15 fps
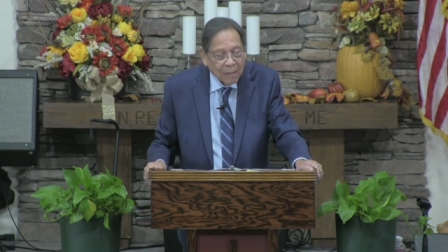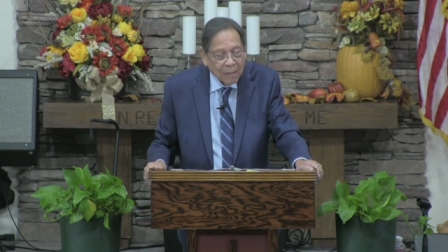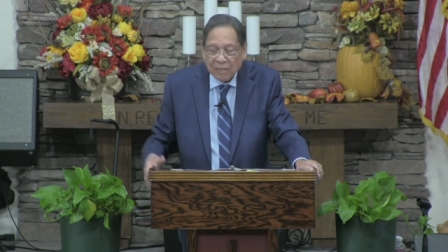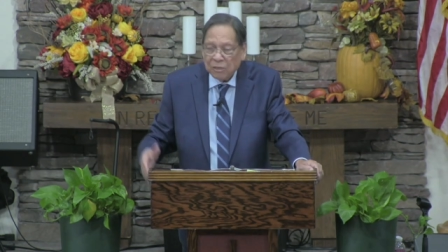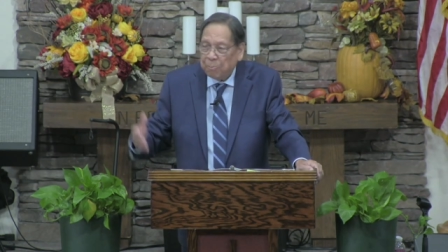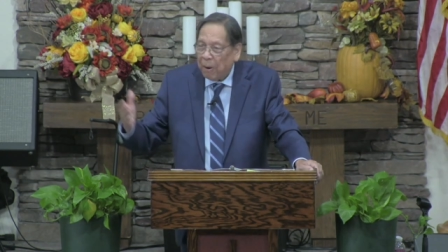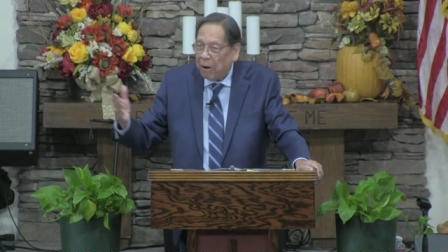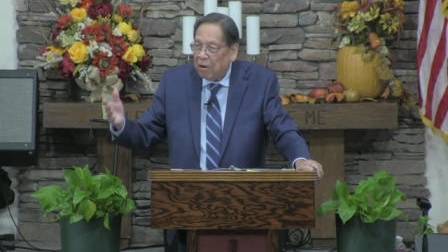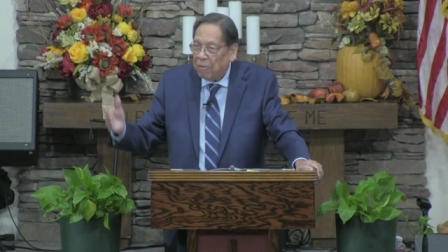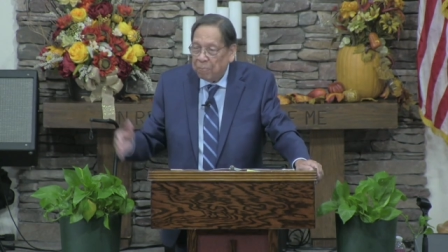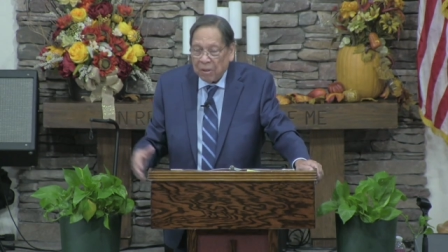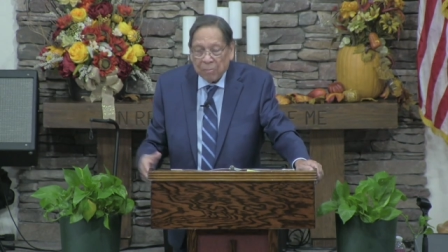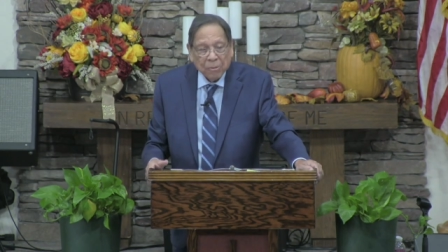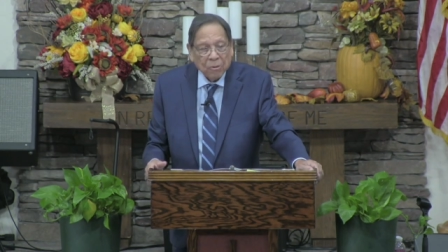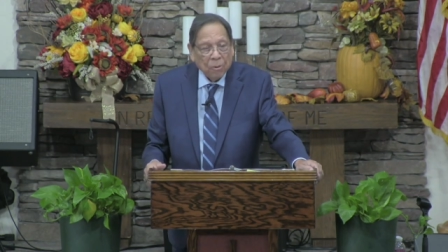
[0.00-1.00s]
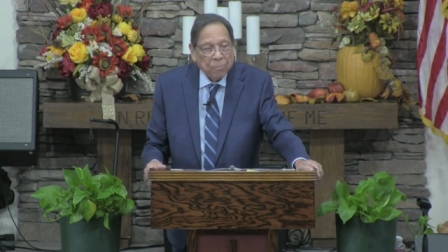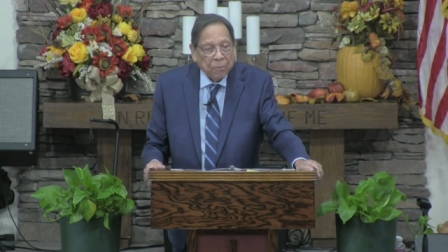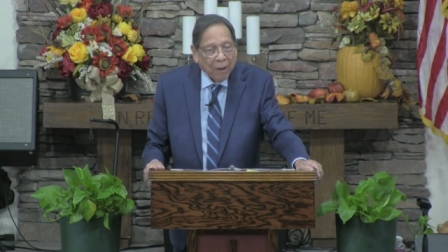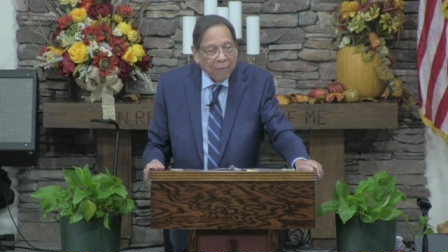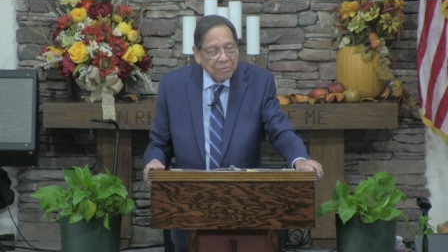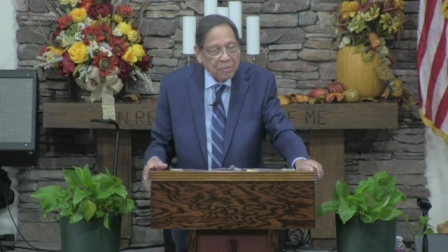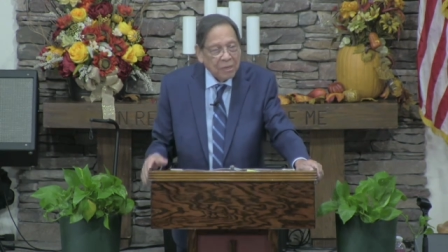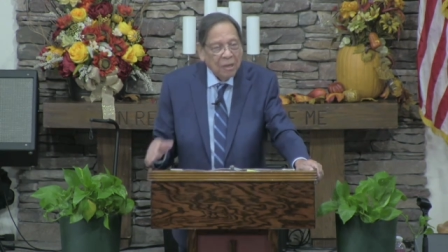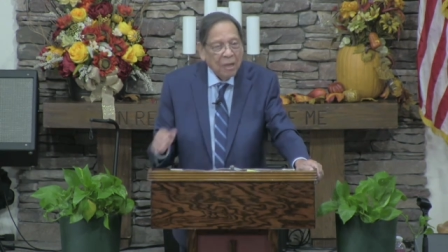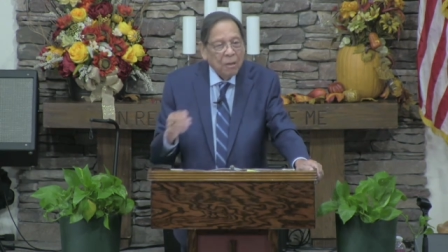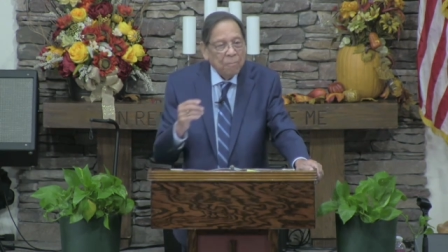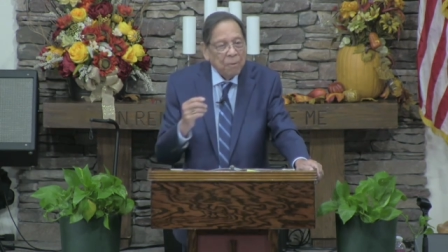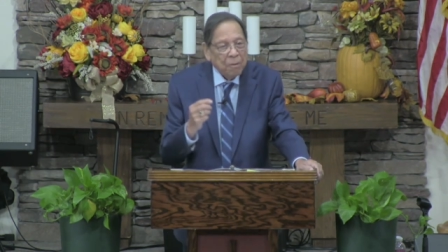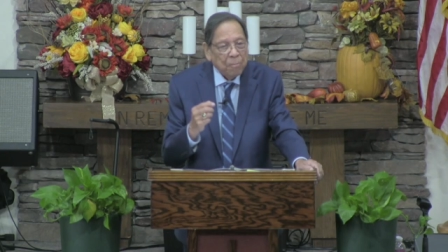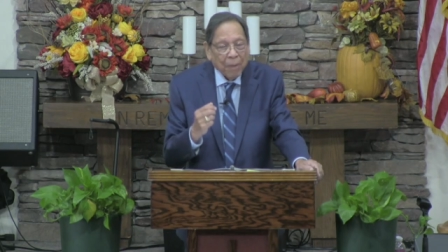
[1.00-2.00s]
That's part of biblical prophecy.
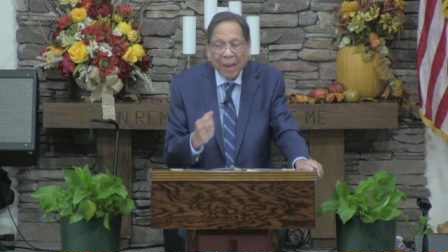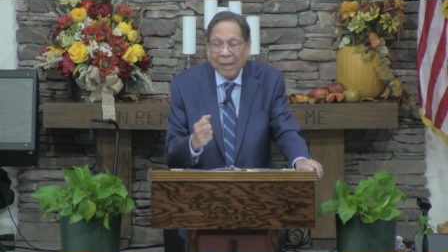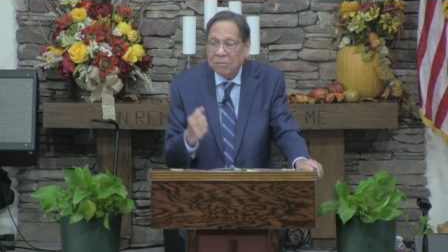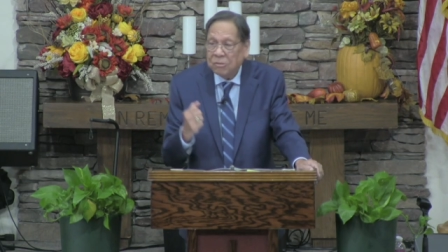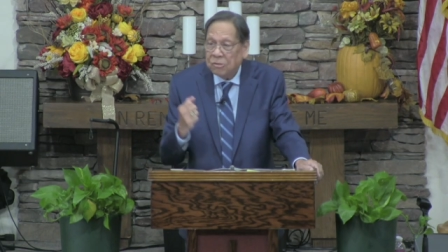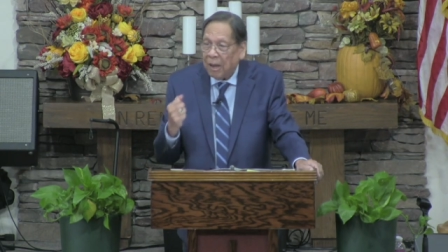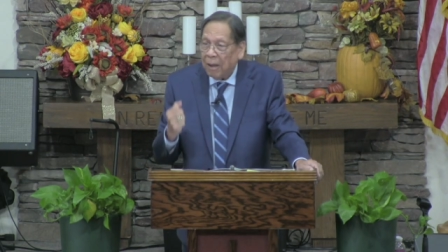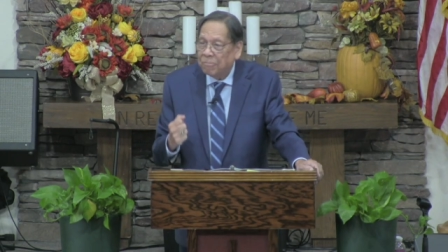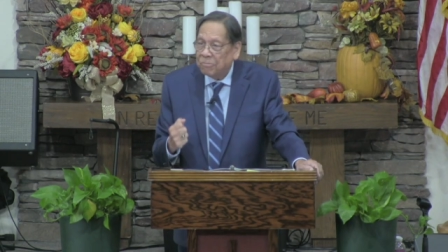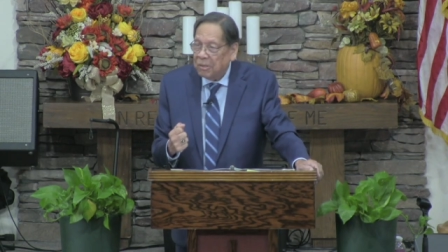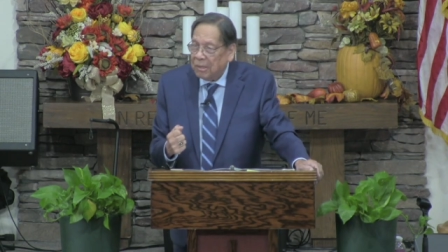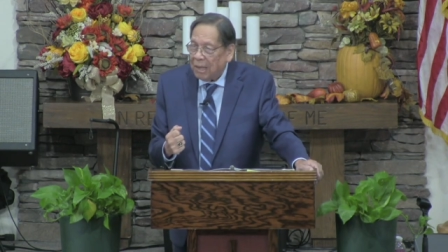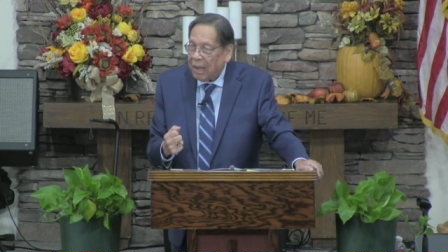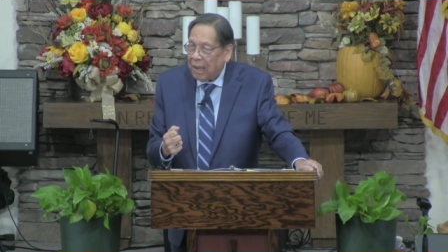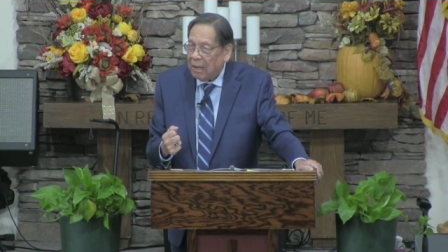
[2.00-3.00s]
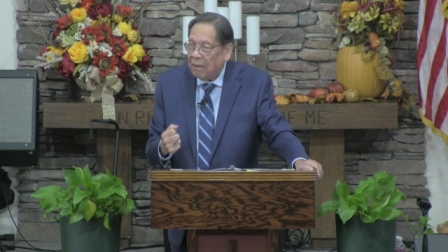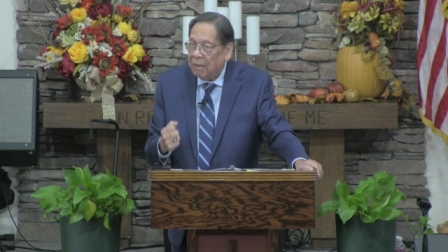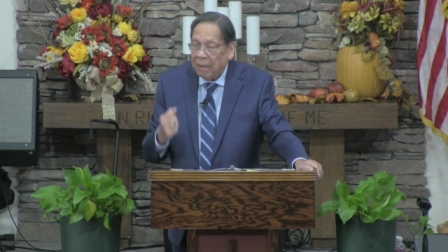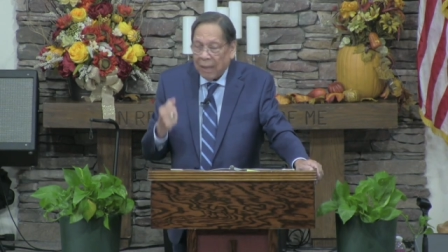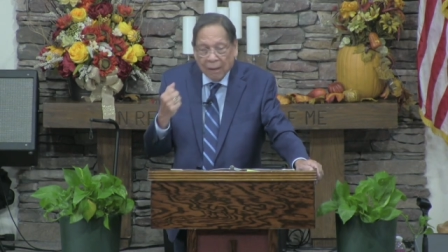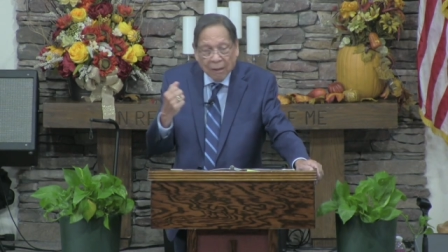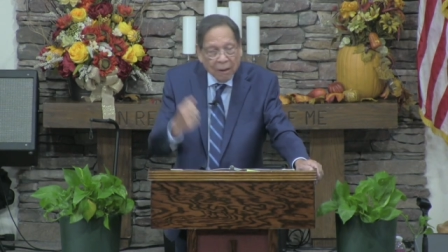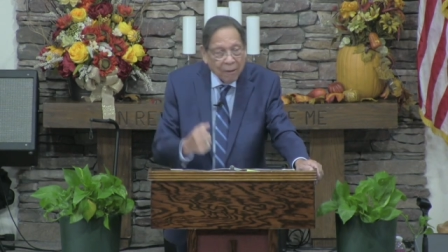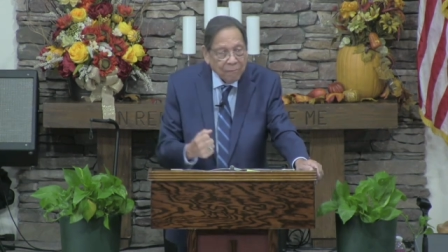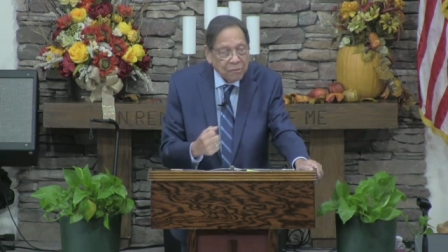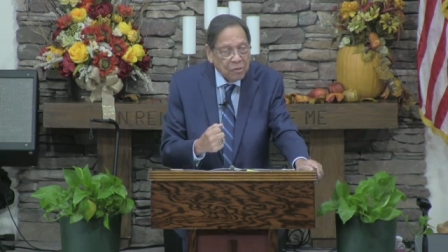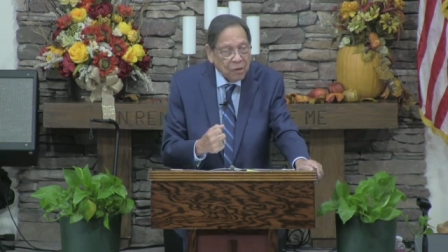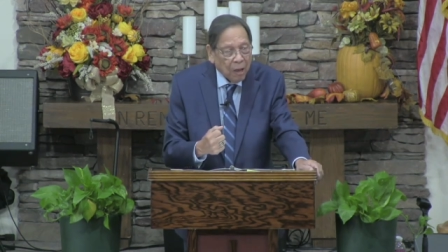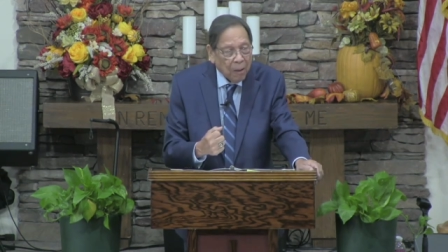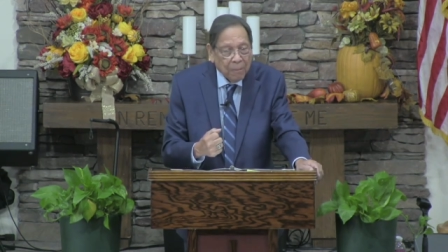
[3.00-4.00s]
But my job today, and Cliff's
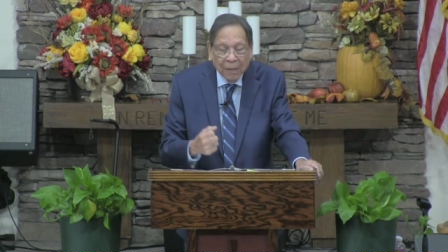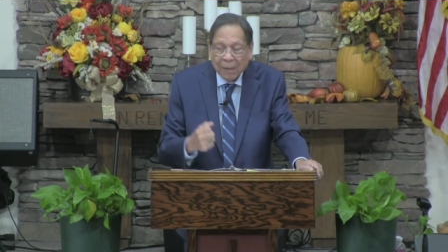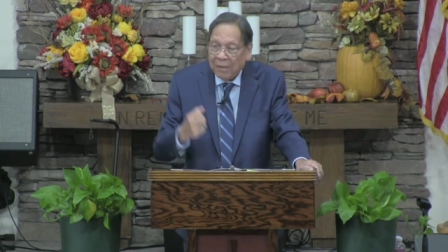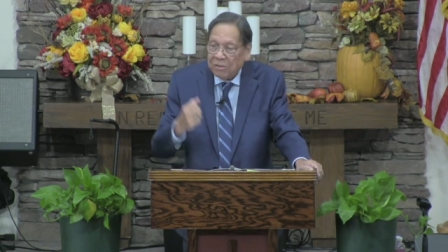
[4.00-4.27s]
job,